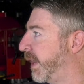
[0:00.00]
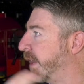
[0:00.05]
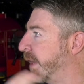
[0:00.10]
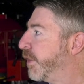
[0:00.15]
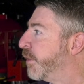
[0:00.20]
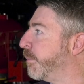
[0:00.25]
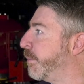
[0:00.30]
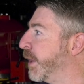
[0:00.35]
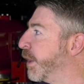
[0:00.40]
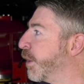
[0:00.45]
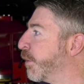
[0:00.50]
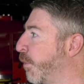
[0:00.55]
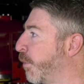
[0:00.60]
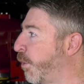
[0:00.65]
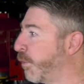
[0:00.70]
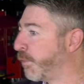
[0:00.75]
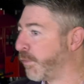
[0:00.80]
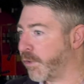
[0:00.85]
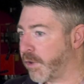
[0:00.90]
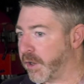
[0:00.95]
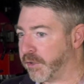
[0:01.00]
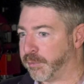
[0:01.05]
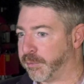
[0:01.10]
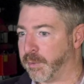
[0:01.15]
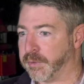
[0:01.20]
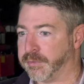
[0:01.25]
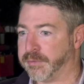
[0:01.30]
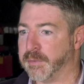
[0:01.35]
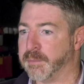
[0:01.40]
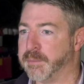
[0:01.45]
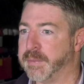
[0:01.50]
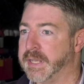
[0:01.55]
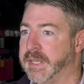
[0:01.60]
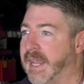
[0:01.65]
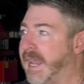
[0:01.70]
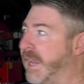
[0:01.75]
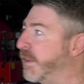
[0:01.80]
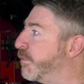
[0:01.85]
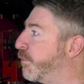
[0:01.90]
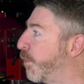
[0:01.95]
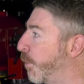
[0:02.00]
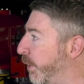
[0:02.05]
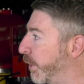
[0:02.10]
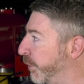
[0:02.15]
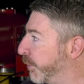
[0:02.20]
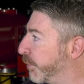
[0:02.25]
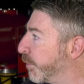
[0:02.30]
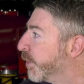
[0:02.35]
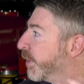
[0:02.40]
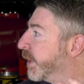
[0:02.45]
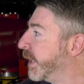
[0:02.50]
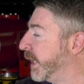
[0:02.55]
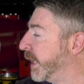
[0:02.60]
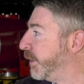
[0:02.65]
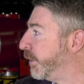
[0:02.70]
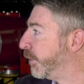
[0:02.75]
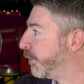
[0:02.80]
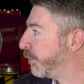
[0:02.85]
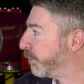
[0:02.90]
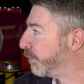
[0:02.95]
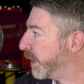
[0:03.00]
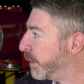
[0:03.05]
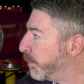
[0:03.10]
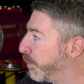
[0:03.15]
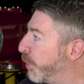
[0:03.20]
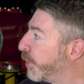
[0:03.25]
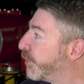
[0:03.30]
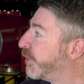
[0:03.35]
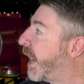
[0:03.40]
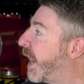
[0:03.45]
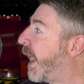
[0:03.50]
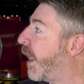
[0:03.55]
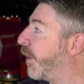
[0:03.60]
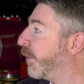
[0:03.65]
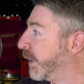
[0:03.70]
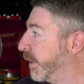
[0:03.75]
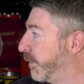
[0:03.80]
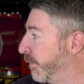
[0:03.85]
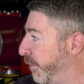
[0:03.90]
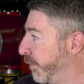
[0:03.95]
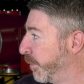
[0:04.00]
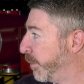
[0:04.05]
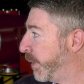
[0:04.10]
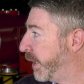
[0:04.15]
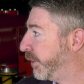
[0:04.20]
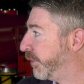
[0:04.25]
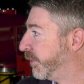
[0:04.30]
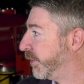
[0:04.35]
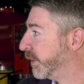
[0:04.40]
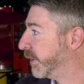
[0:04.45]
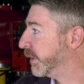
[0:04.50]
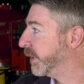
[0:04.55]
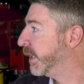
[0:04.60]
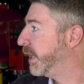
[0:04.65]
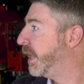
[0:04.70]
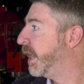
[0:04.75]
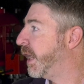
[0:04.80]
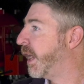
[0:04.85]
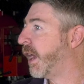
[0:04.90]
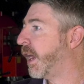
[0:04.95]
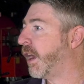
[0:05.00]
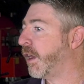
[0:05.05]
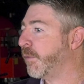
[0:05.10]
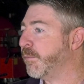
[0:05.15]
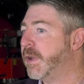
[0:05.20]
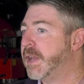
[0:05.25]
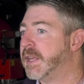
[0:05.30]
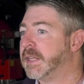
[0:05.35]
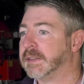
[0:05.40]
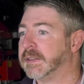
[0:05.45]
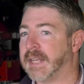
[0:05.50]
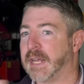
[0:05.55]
and the bigger role for us was to be a voice for the industry and push out information, mm-hmm.